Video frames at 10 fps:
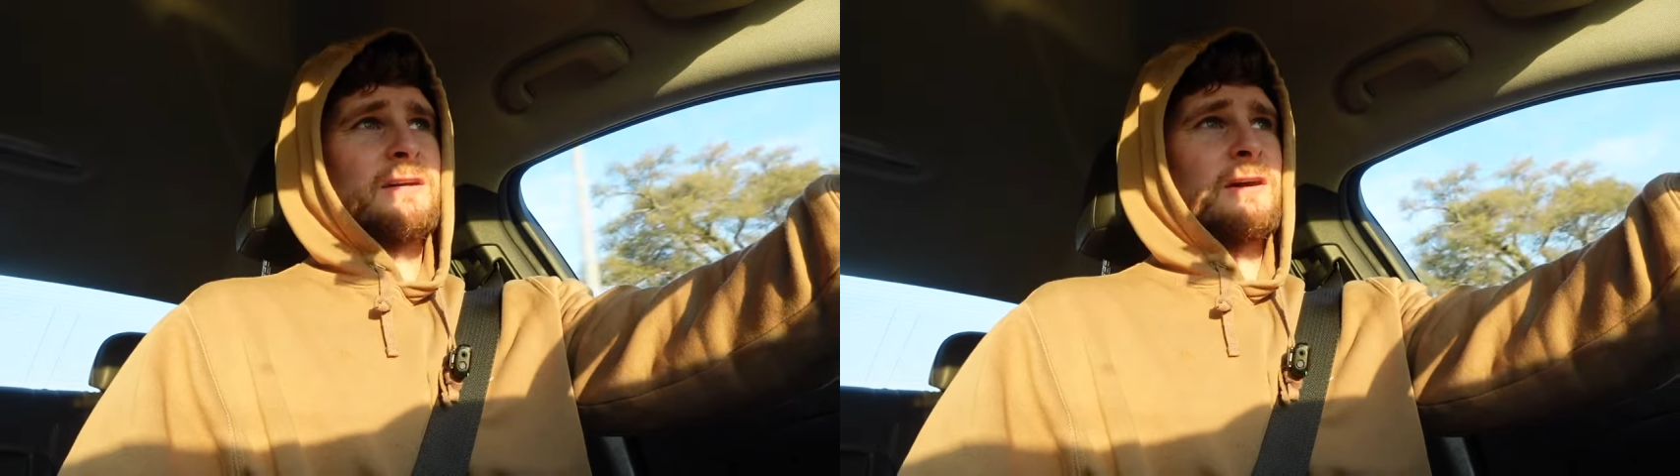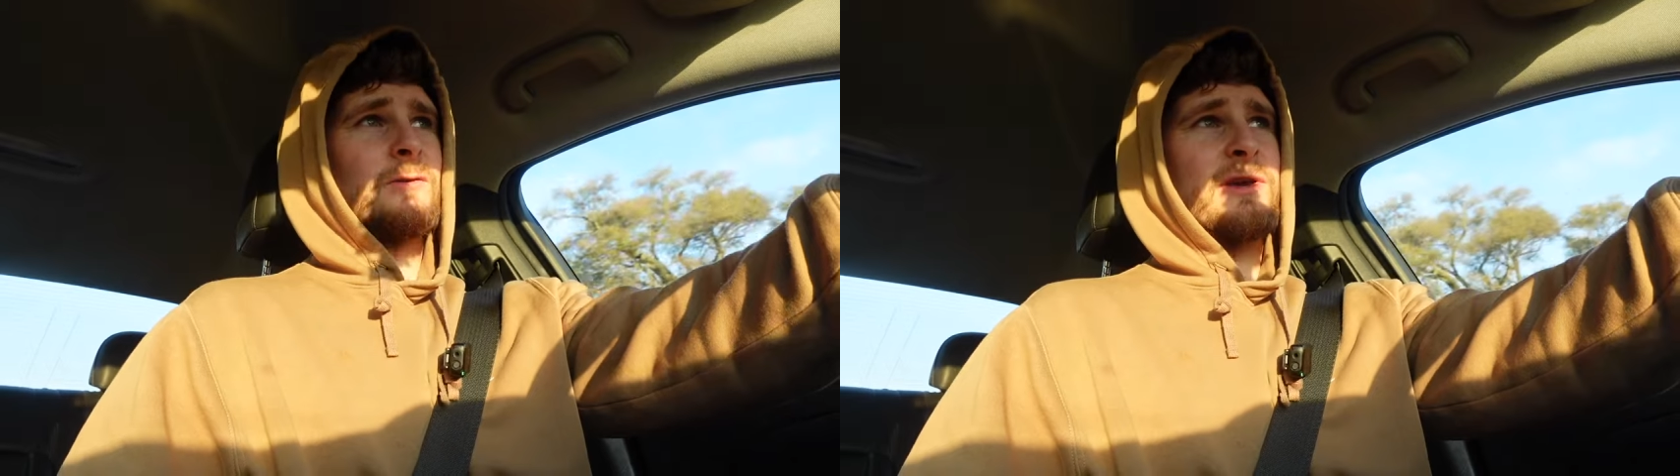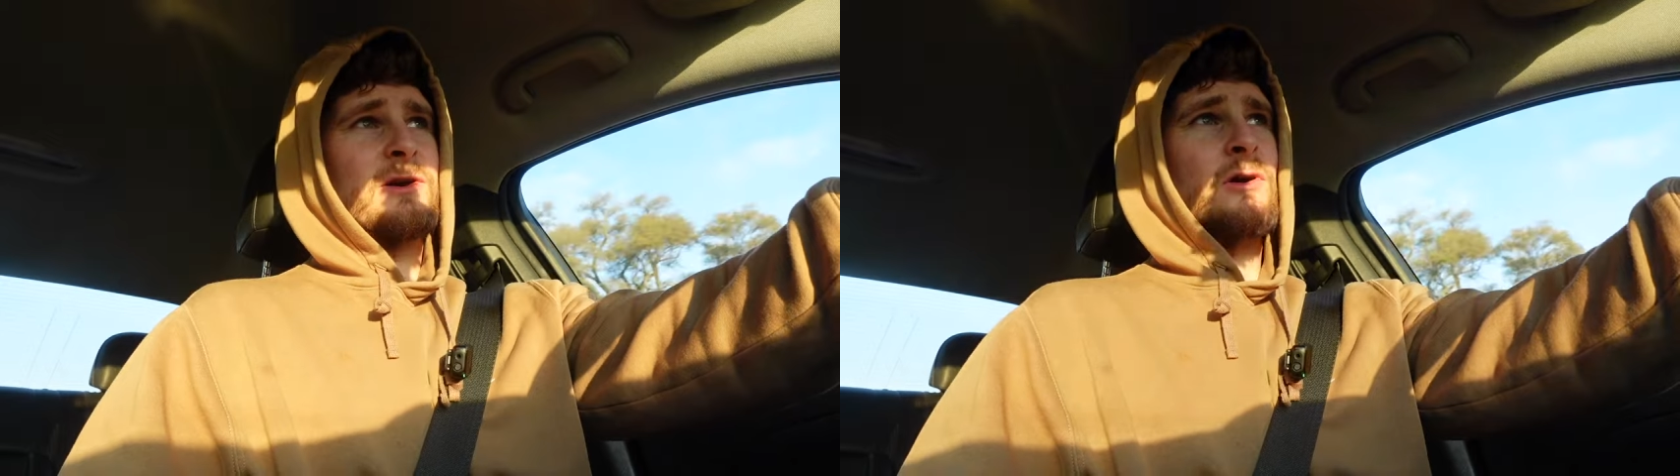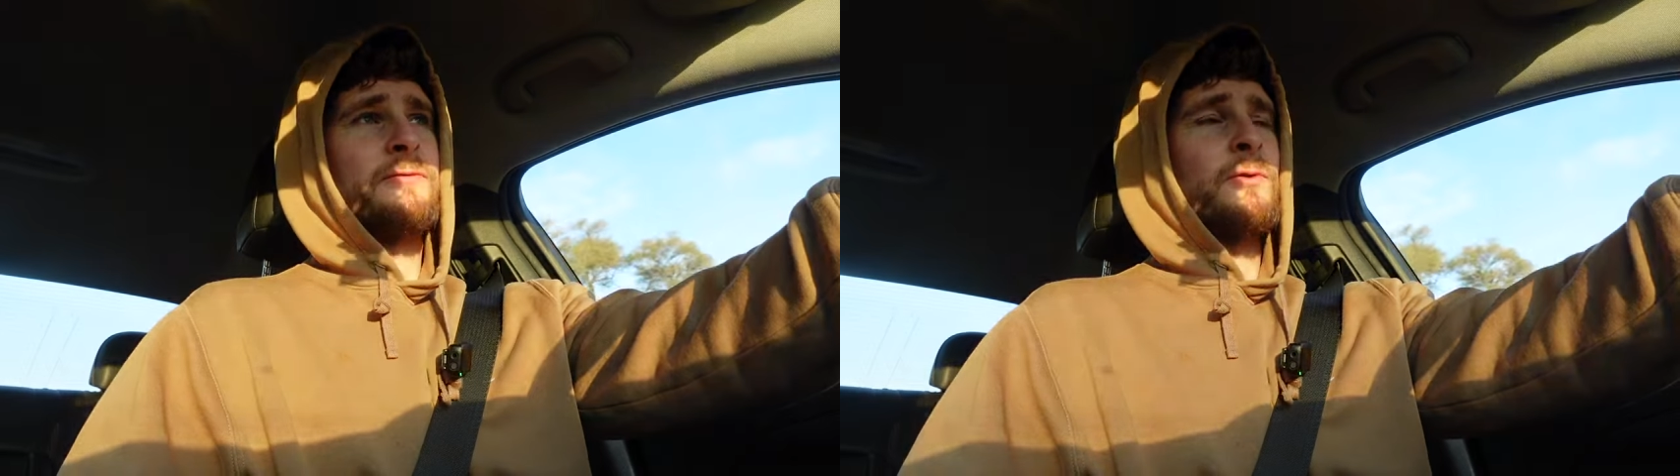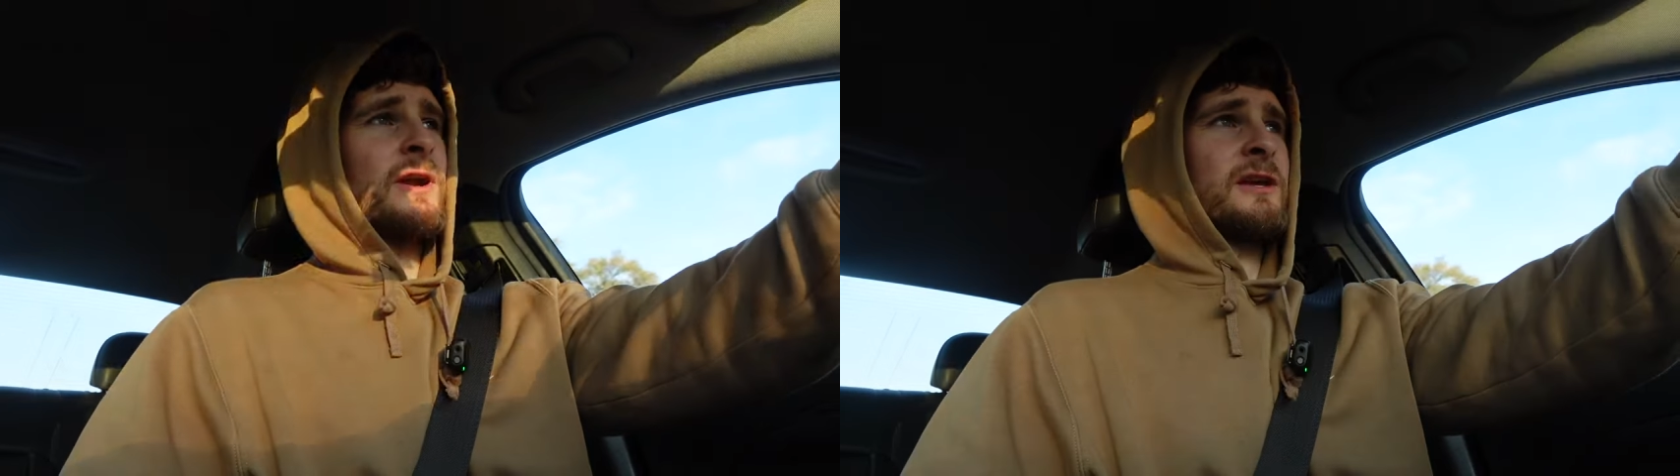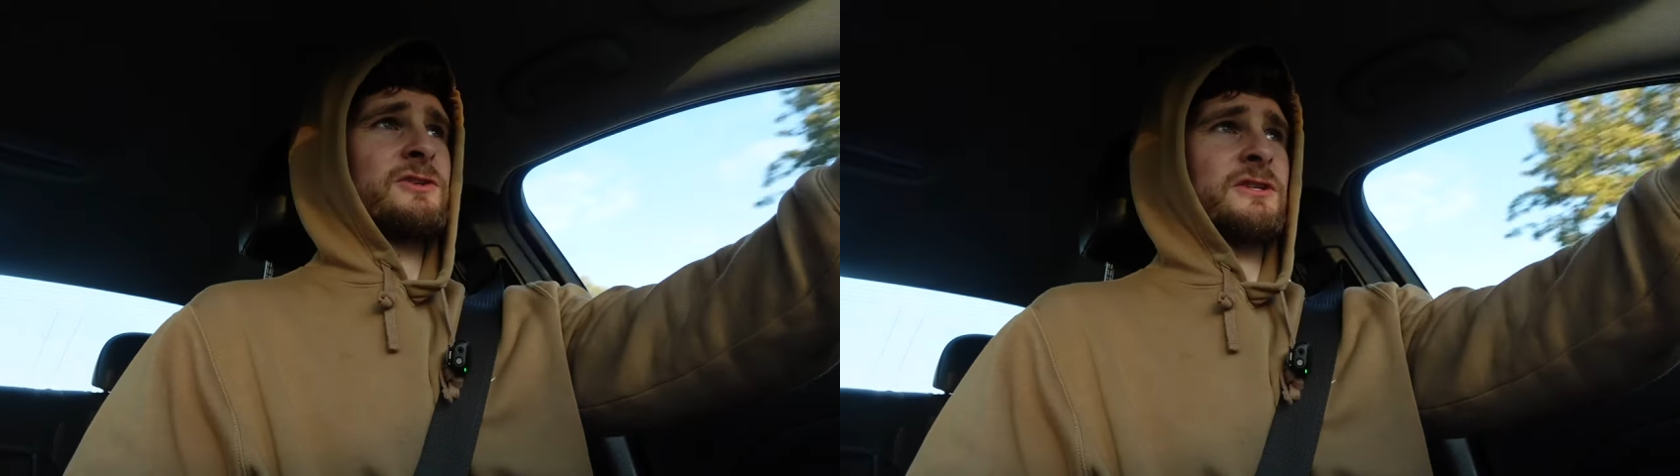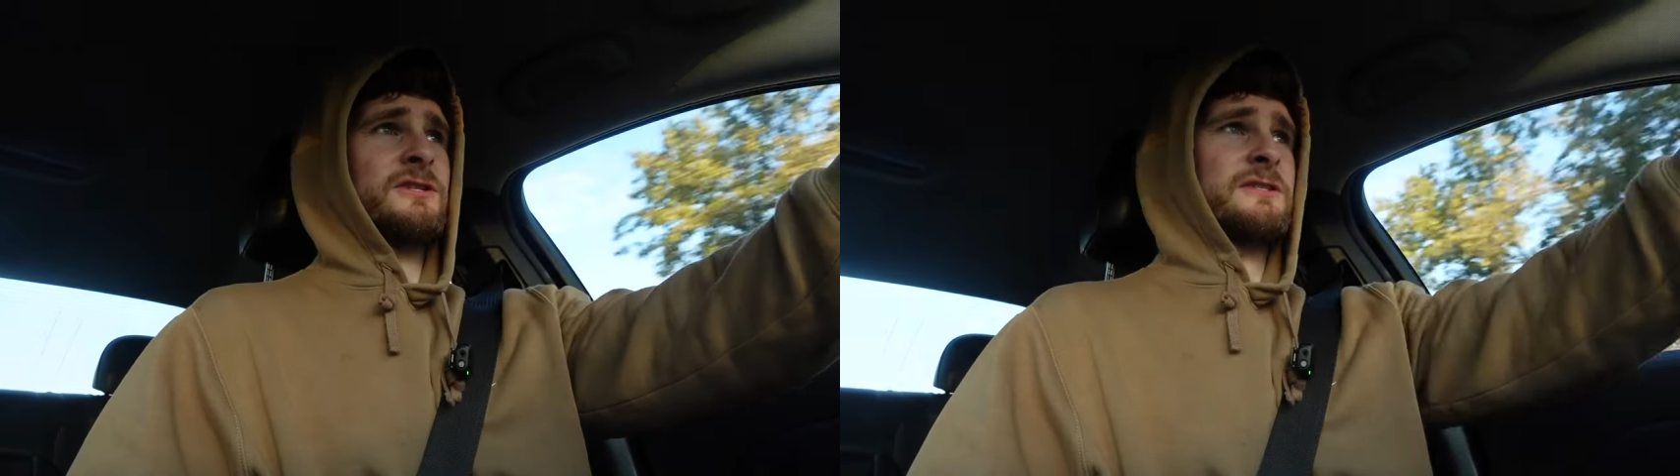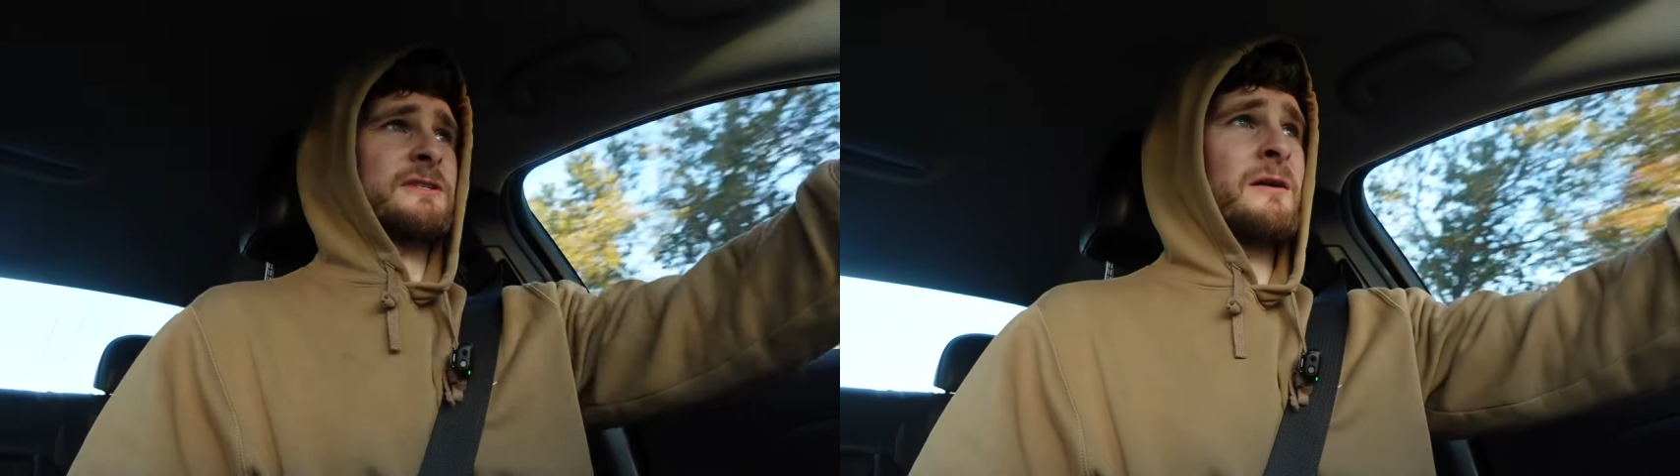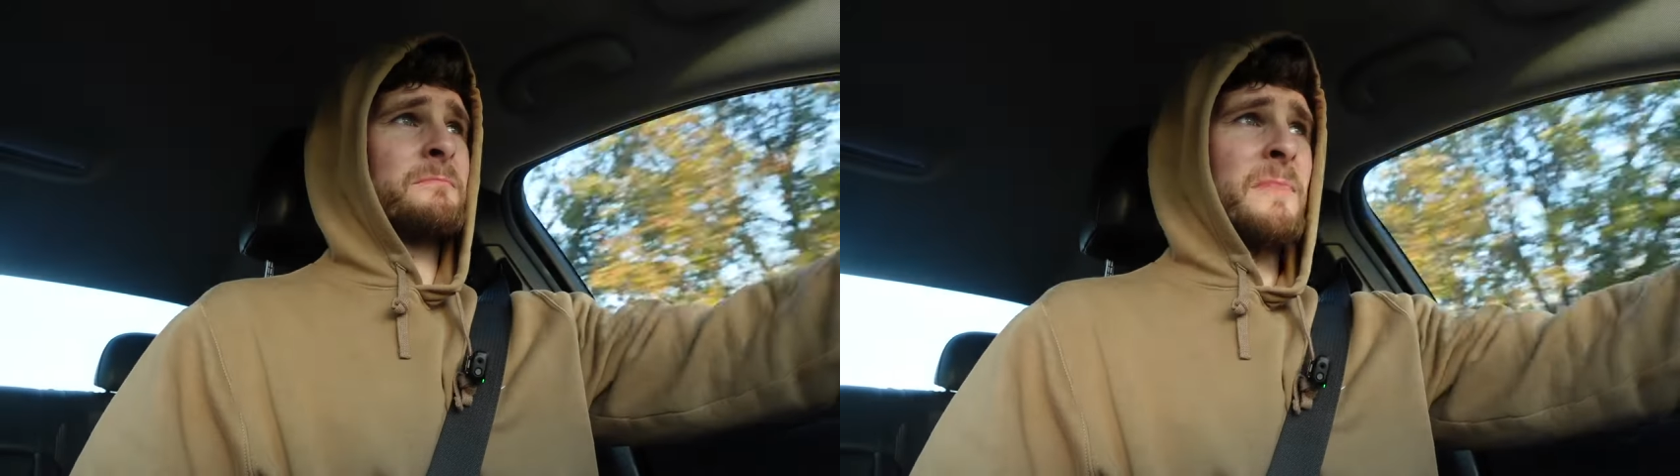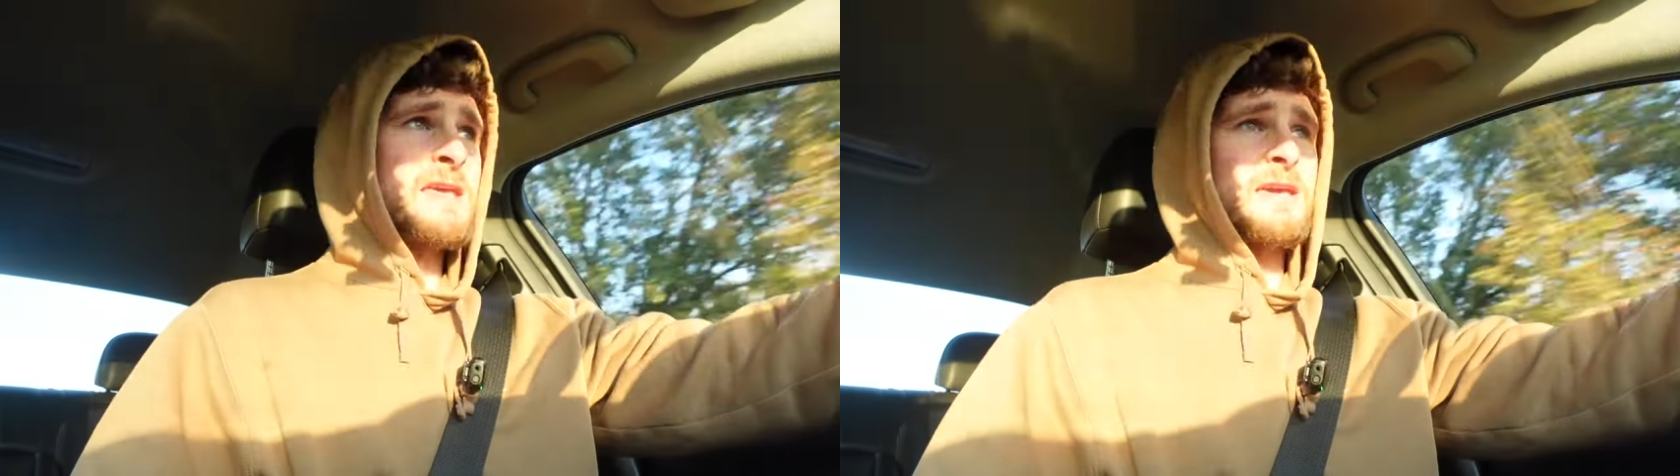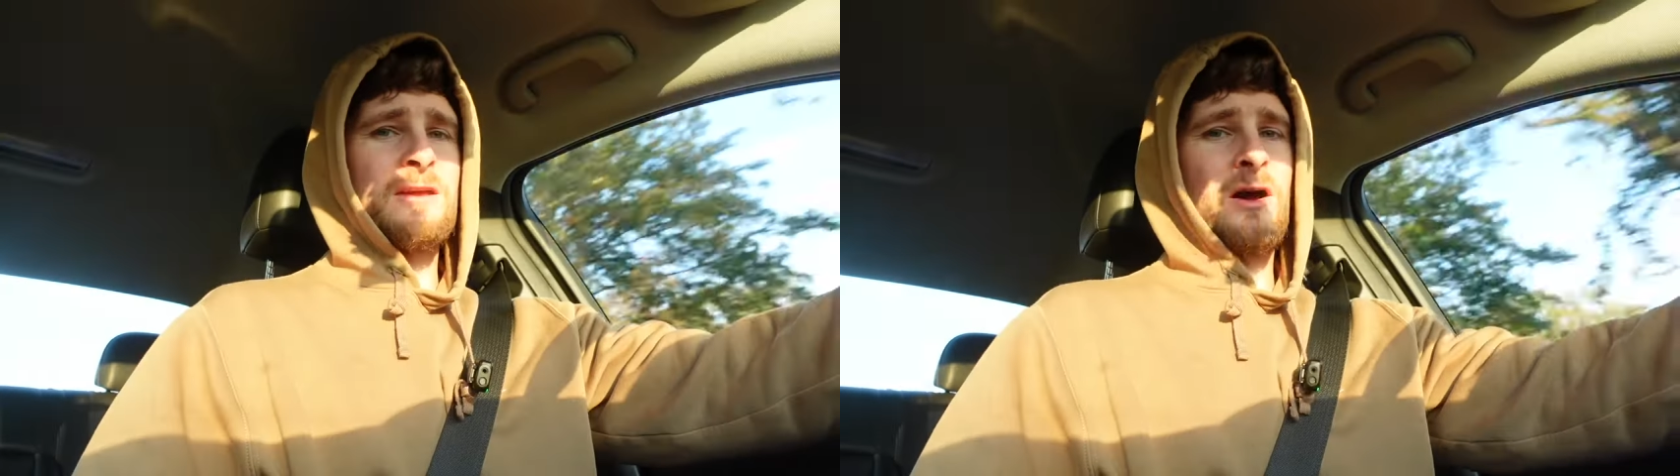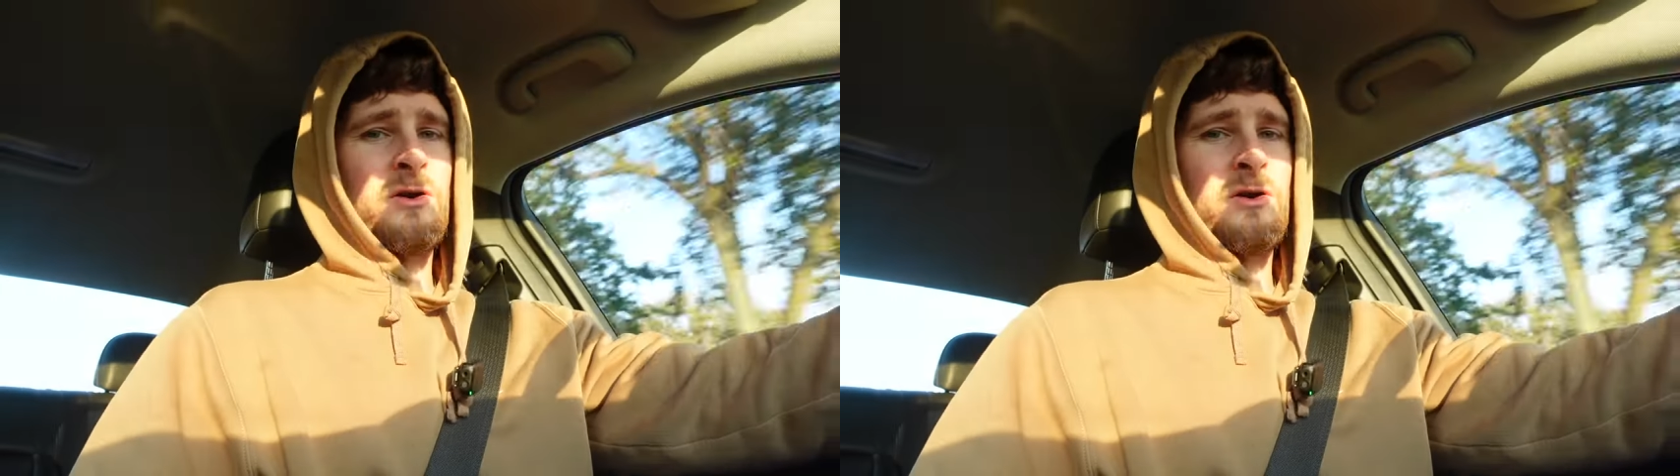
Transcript: a week off, or I could just start making